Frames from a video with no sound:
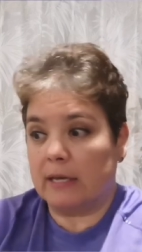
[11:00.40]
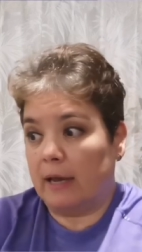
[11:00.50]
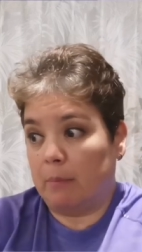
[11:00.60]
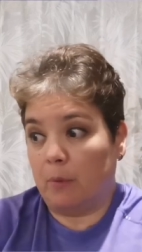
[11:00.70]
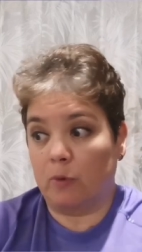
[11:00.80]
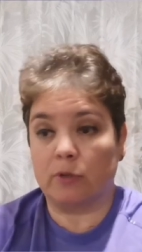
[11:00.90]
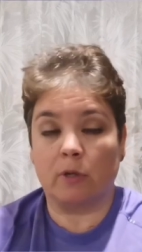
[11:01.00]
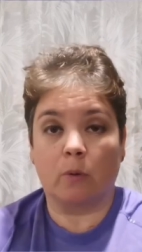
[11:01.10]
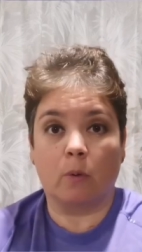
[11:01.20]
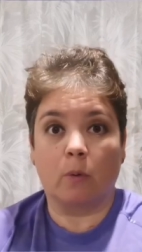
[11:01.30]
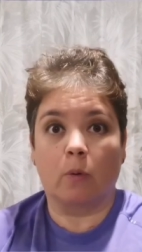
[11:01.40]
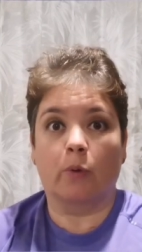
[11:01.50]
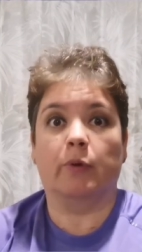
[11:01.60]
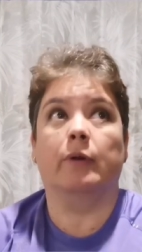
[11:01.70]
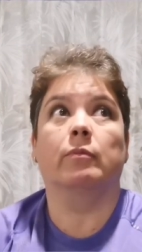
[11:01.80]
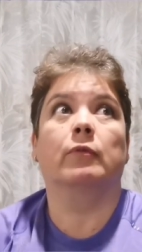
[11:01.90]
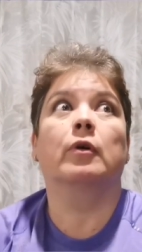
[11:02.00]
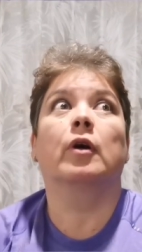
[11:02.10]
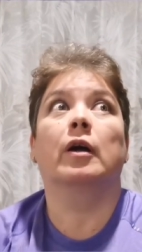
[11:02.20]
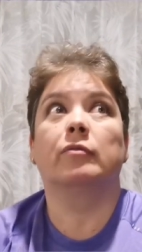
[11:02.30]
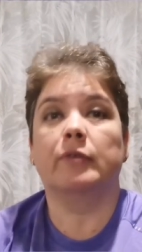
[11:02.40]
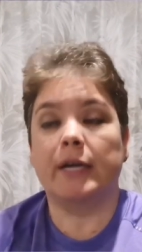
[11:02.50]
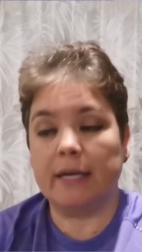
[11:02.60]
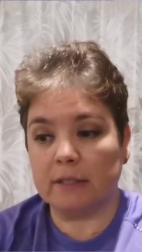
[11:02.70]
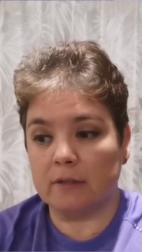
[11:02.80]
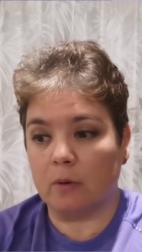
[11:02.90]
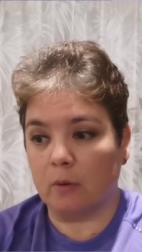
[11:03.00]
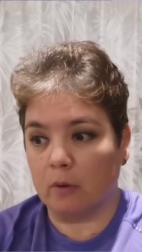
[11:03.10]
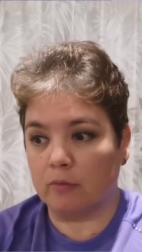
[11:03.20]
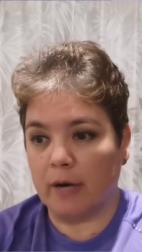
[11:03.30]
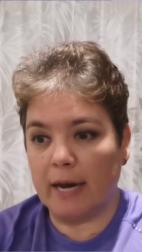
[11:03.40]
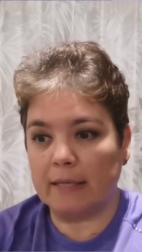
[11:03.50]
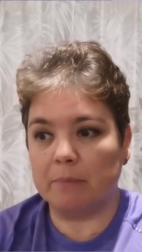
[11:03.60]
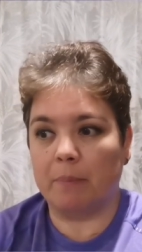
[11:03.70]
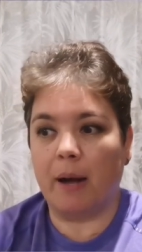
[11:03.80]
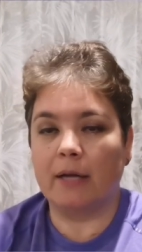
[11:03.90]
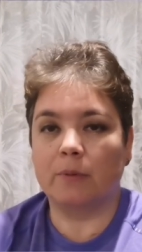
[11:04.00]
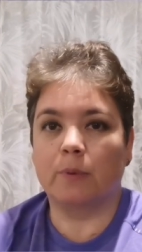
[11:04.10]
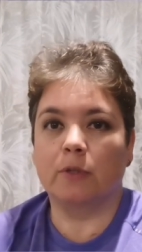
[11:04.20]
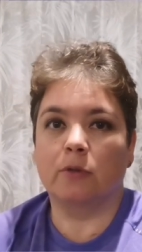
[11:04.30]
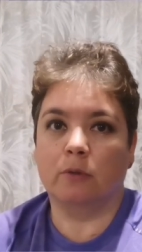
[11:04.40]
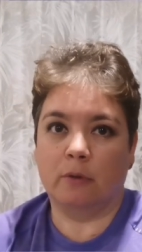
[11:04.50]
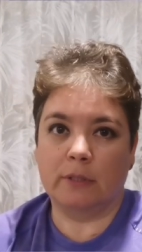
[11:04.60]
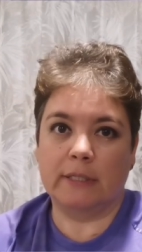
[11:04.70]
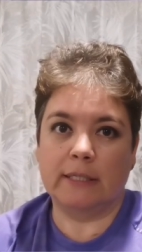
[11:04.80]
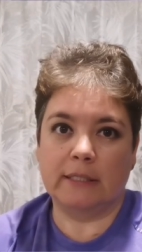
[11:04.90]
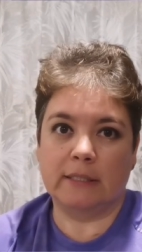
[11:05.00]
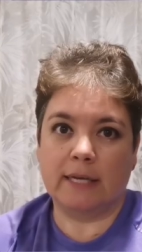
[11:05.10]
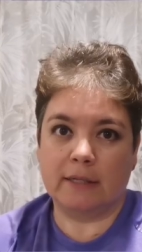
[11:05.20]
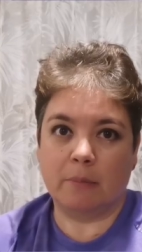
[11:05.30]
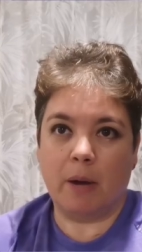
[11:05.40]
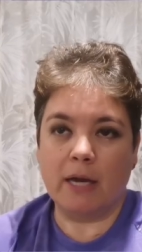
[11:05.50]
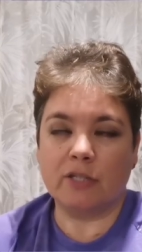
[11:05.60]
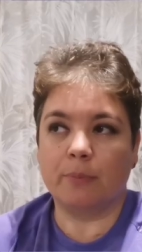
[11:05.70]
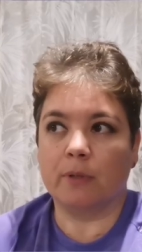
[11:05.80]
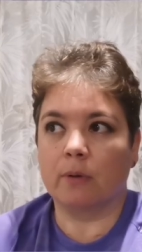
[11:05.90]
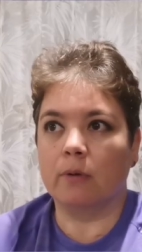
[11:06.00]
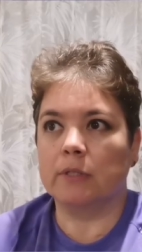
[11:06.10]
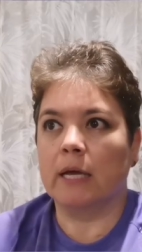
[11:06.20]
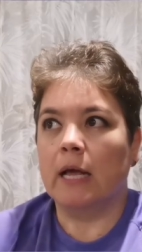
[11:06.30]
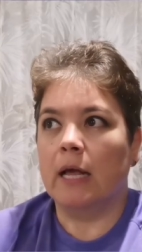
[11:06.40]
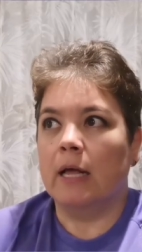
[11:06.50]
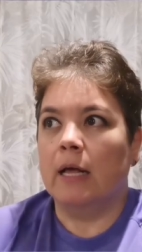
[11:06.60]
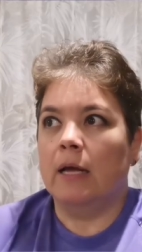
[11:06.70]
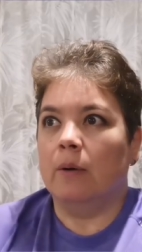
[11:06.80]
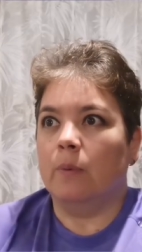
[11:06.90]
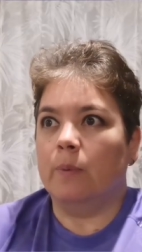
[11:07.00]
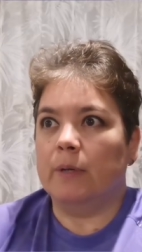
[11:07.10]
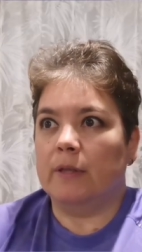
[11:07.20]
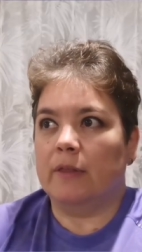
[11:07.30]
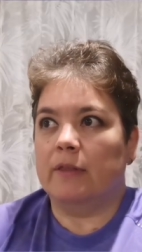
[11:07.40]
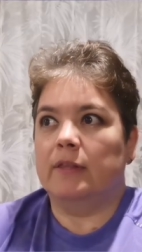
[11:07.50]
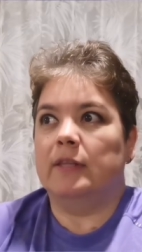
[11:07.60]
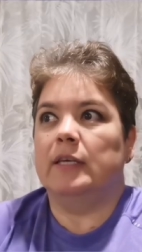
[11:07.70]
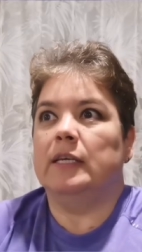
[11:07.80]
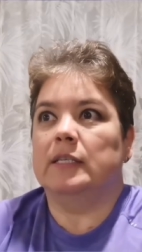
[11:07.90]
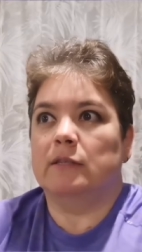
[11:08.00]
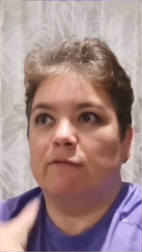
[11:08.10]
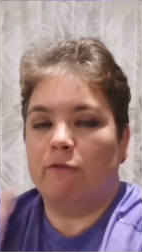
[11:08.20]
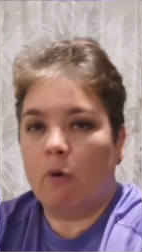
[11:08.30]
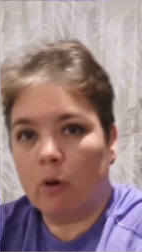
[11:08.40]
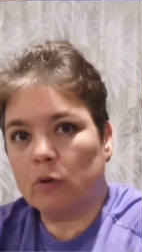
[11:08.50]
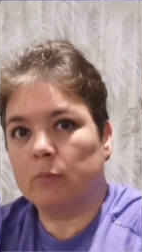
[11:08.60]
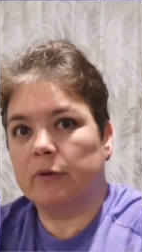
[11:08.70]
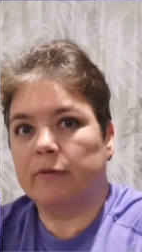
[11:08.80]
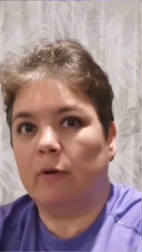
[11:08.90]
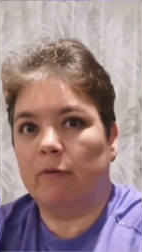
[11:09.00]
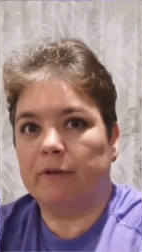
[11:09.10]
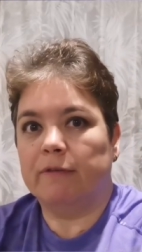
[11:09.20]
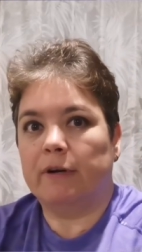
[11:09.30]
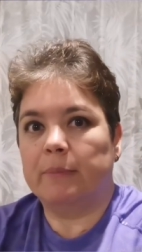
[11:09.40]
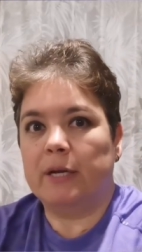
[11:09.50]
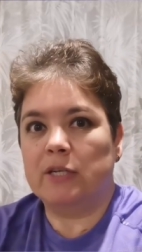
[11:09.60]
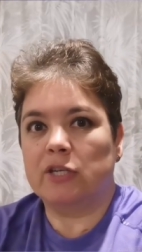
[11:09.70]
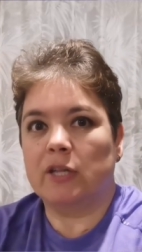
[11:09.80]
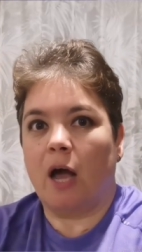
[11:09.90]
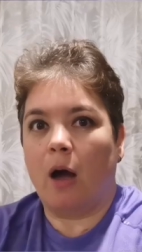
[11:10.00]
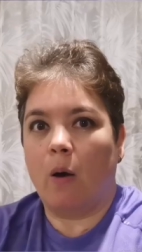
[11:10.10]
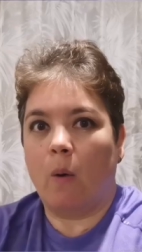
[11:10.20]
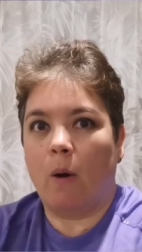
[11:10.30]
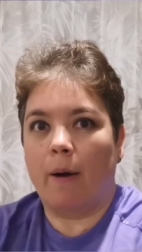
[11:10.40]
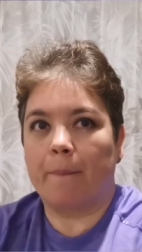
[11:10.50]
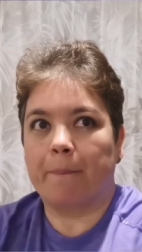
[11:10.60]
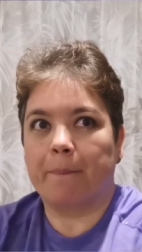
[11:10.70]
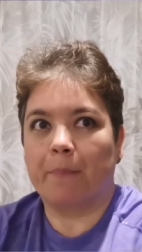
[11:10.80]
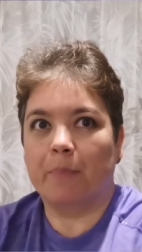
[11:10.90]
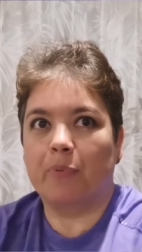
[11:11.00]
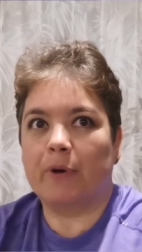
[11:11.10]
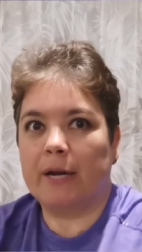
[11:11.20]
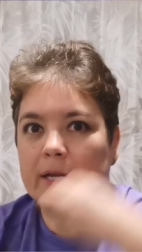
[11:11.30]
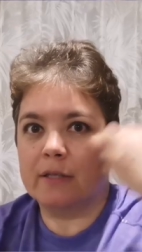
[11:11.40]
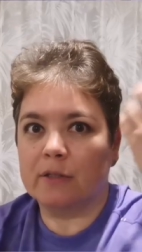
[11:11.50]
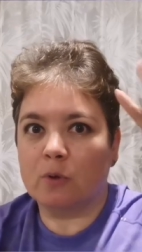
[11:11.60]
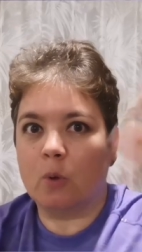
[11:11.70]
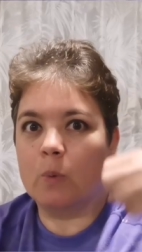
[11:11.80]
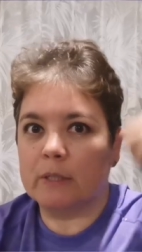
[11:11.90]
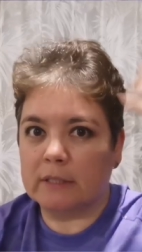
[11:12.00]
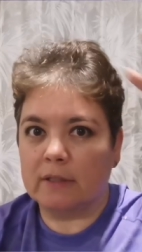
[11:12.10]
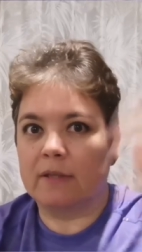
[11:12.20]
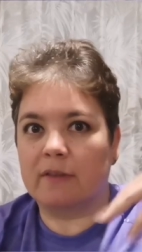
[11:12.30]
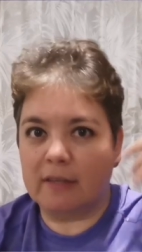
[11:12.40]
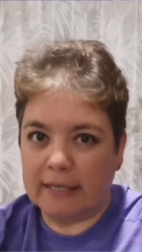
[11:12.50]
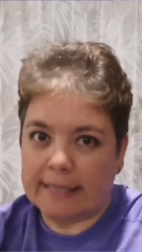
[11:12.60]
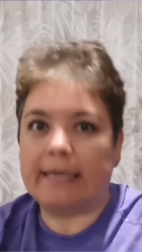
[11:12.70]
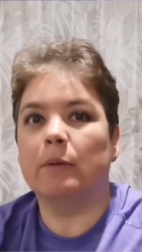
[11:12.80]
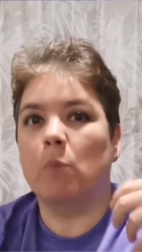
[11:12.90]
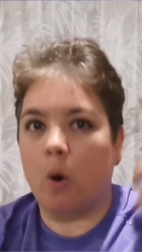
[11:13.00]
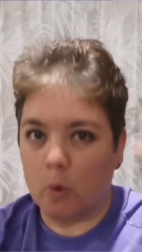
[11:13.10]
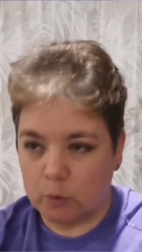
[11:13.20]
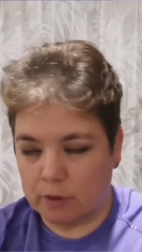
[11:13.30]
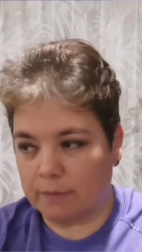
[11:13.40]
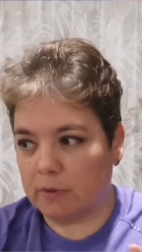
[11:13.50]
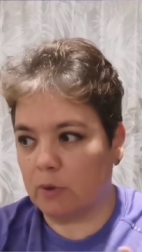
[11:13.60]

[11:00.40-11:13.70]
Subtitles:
They're mostly all correct, all right, but we do not need that much, because with this volume of information, our brain is always in the thinking mode.